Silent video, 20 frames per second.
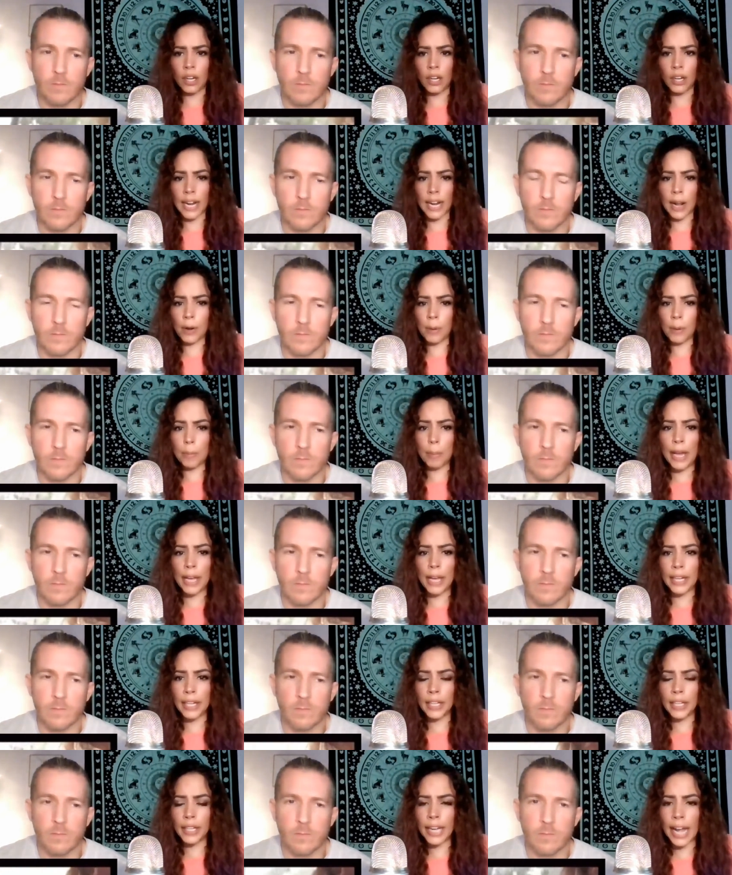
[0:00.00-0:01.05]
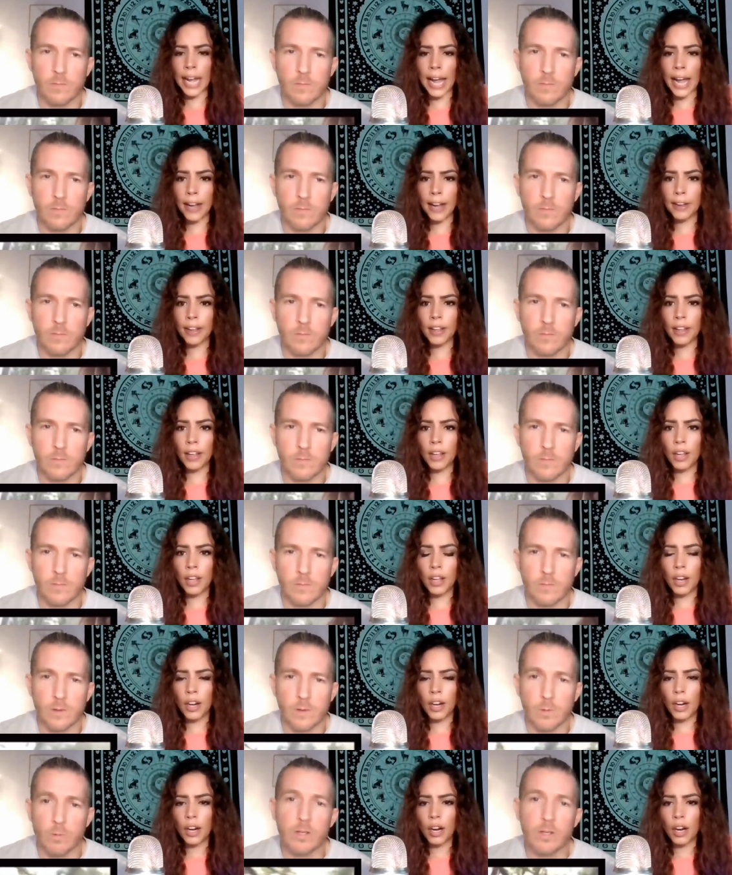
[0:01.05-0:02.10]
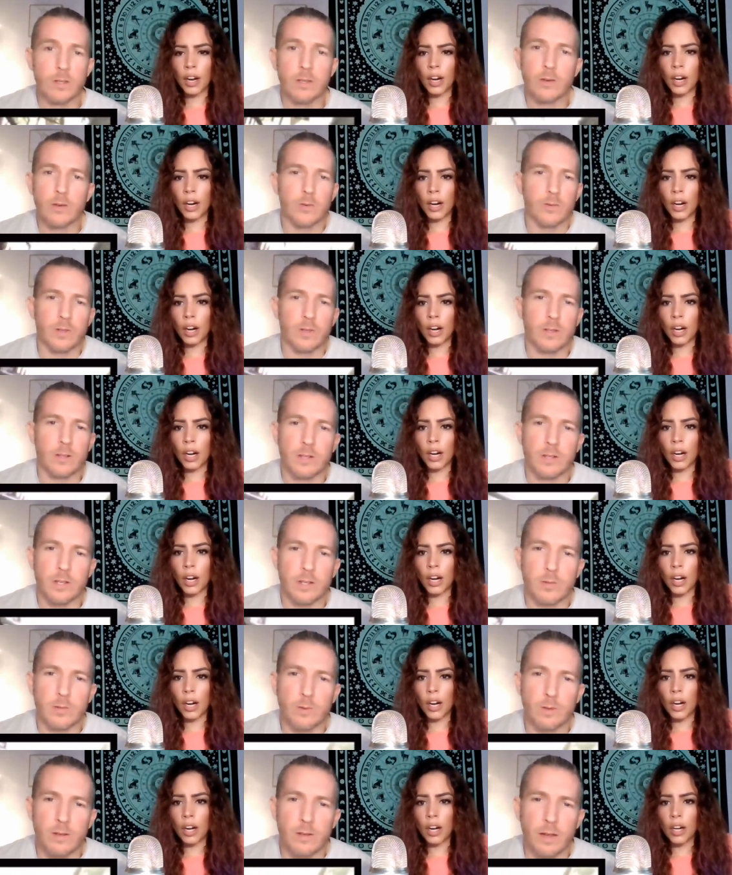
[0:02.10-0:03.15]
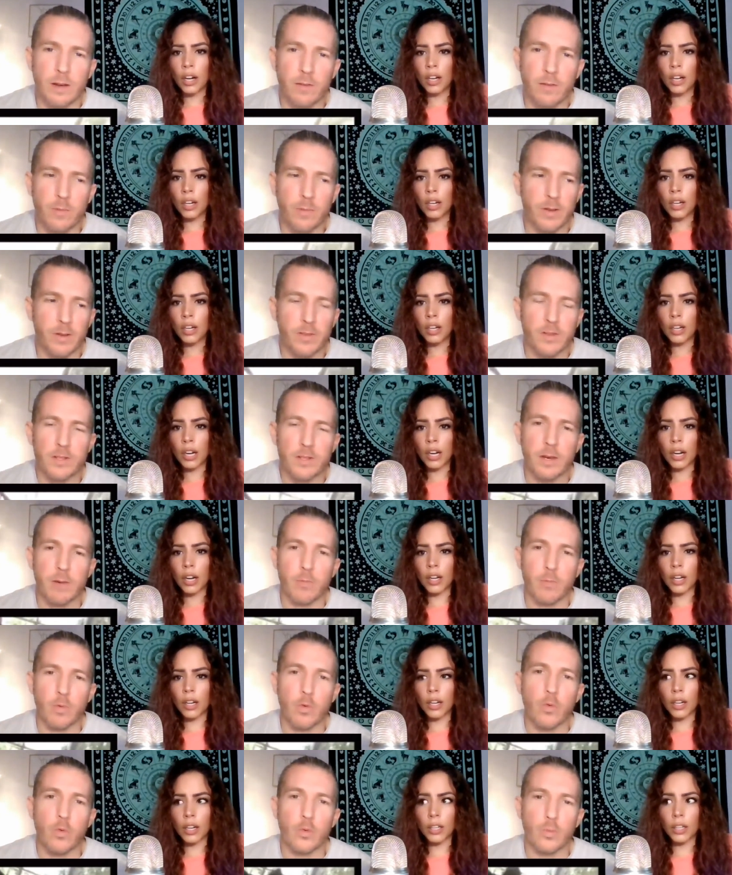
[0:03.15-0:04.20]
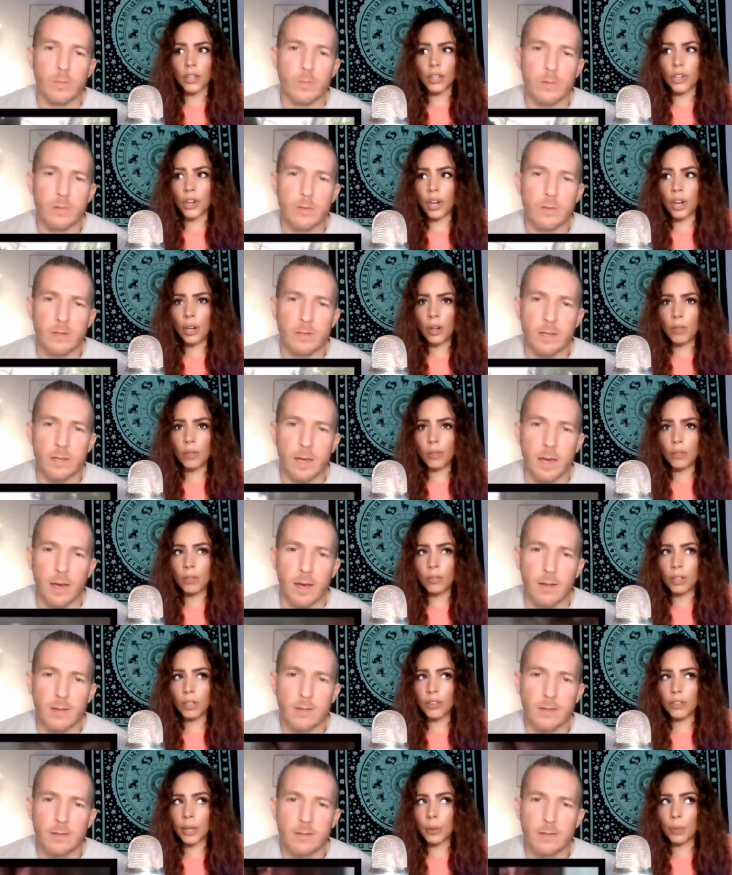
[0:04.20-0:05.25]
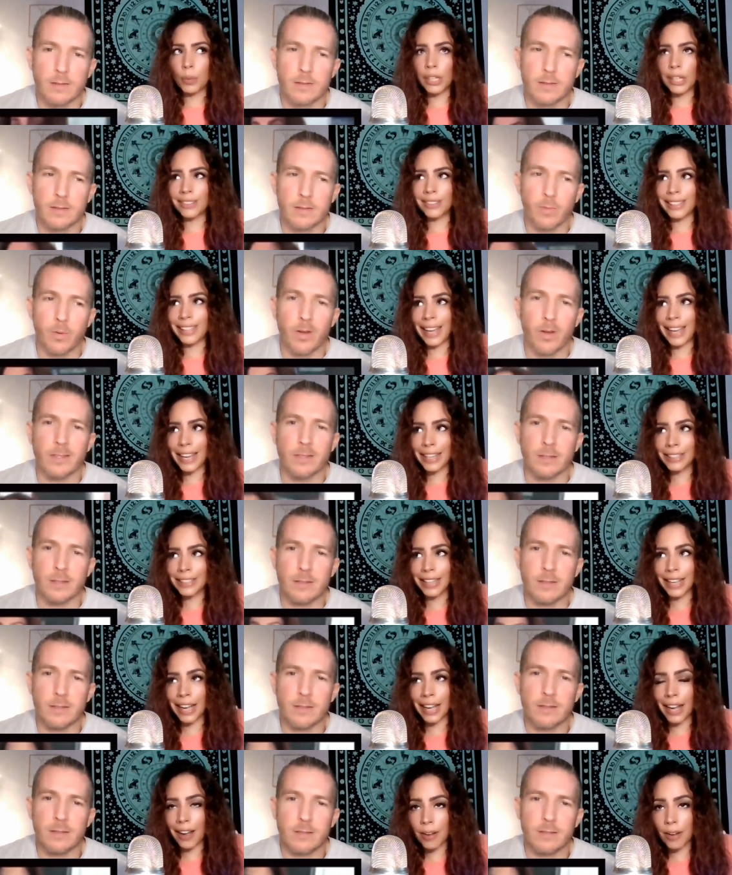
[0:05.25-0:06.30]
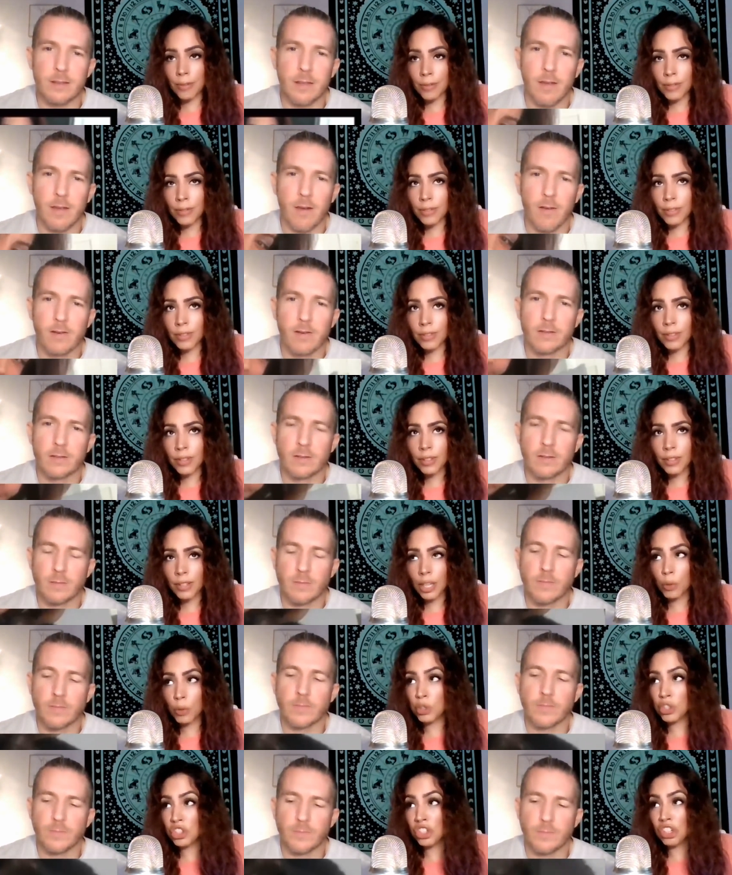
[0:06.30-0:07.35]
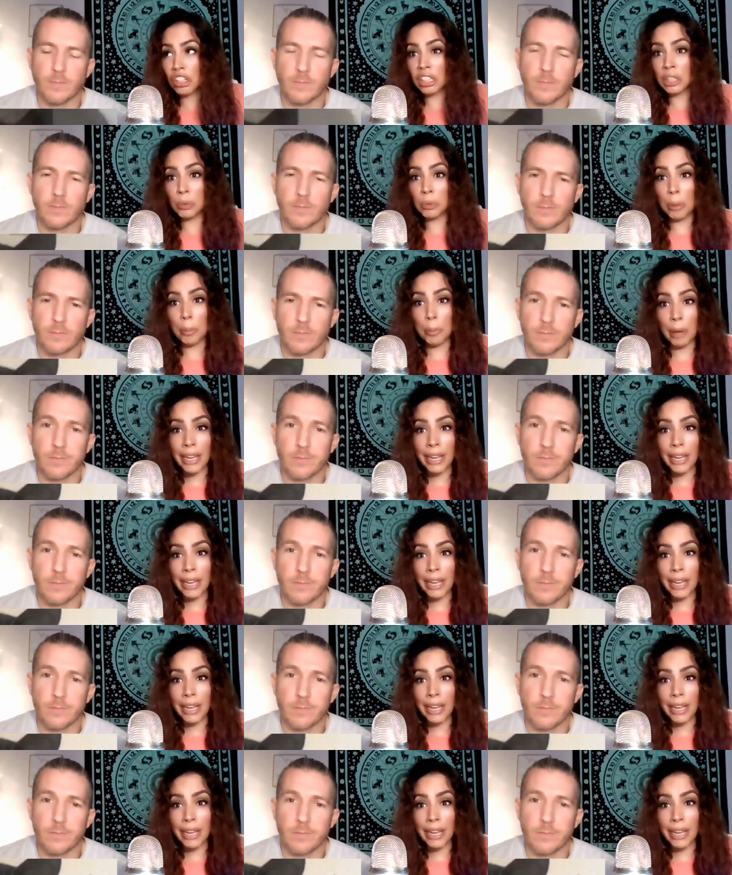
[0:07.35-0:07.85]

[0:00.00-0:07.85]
Speaker 1: now I'm petting a cat.
Speaker 2: Which is huge, because she would never be in the same room
Speaker 1: no. as a cat. Then we let the Presence. cat in the house. It was chilling with